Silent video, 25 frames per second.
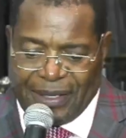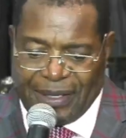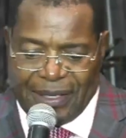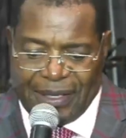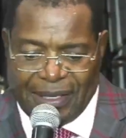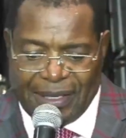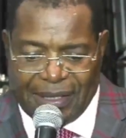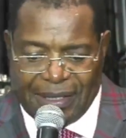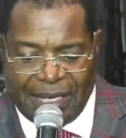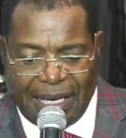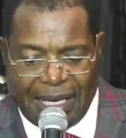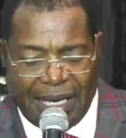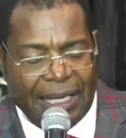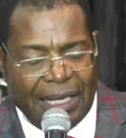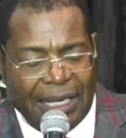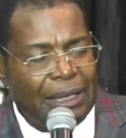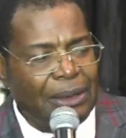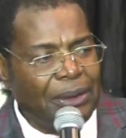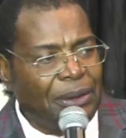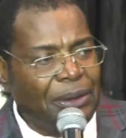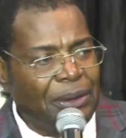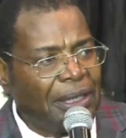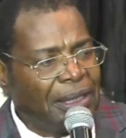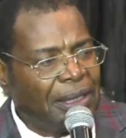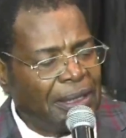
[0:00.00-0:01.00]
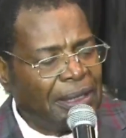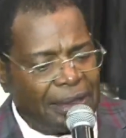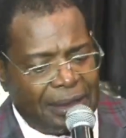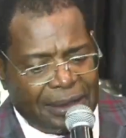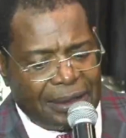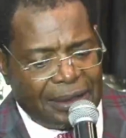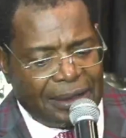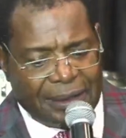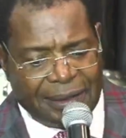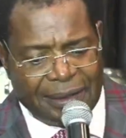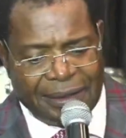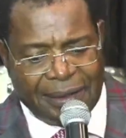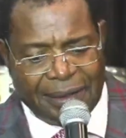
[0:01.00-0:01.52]
Say hallelujah.
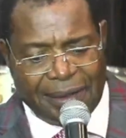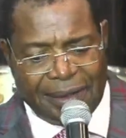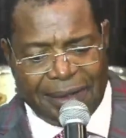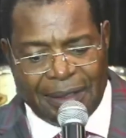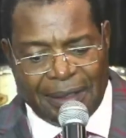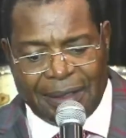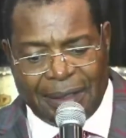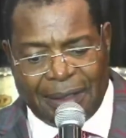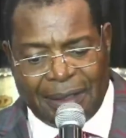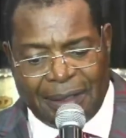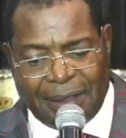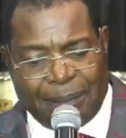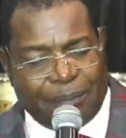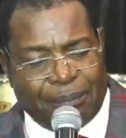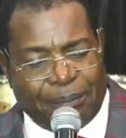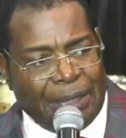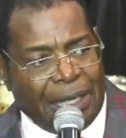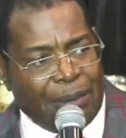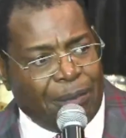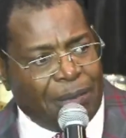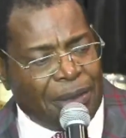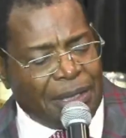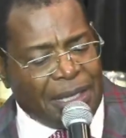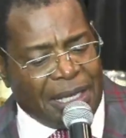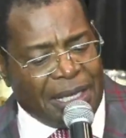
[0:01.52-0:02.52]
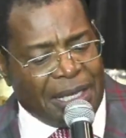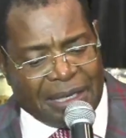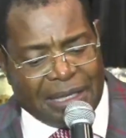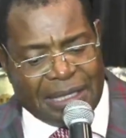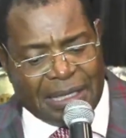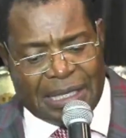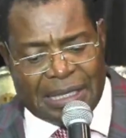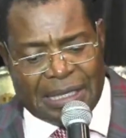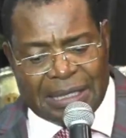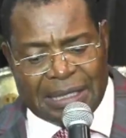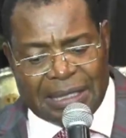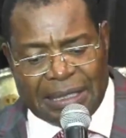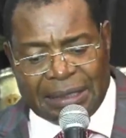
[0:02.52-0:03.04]
Maybe the
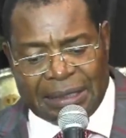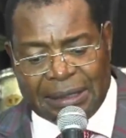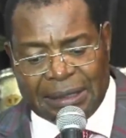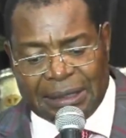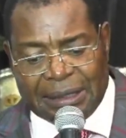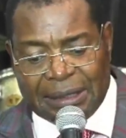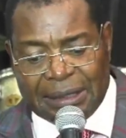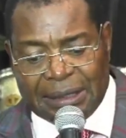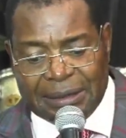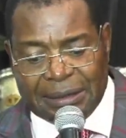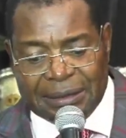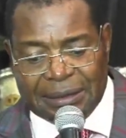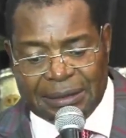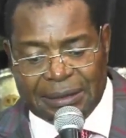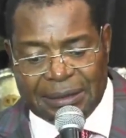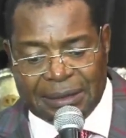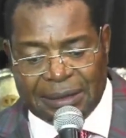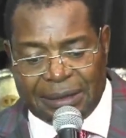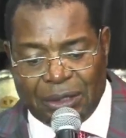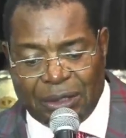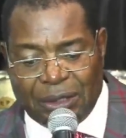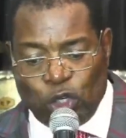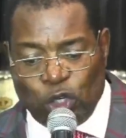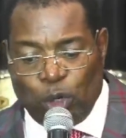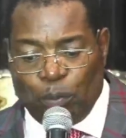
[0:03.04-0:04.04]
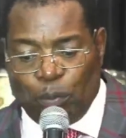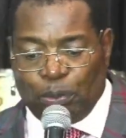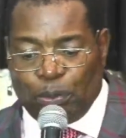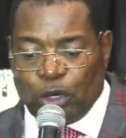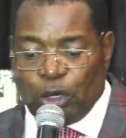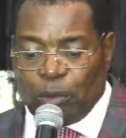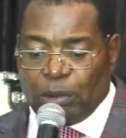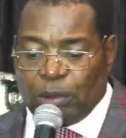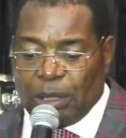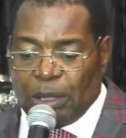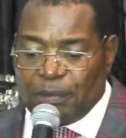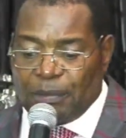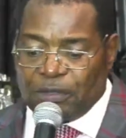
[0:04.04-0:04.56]
reason your
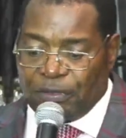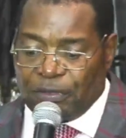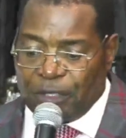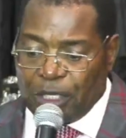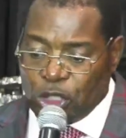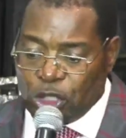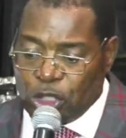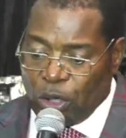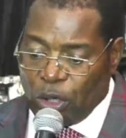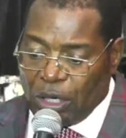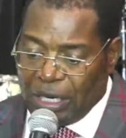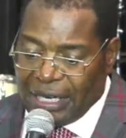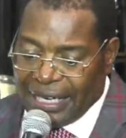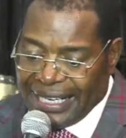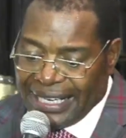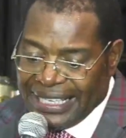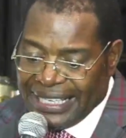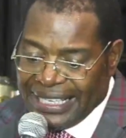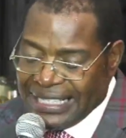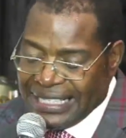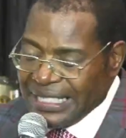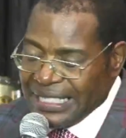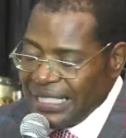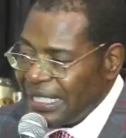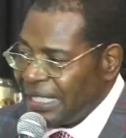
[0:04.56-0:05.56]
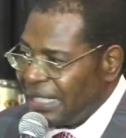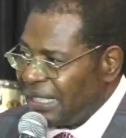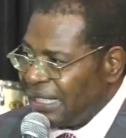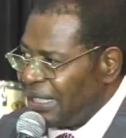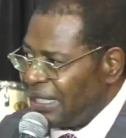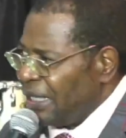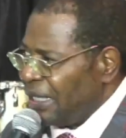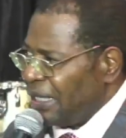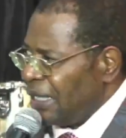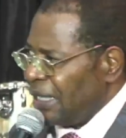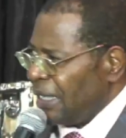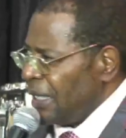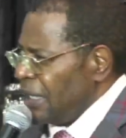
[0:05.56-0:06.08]
problems feel so great
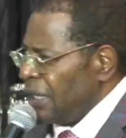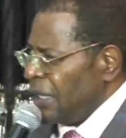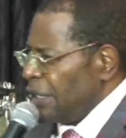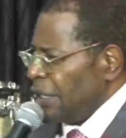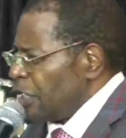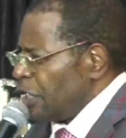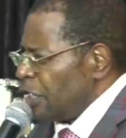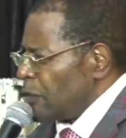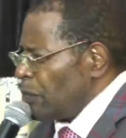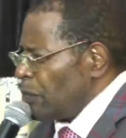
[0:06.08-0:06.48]
is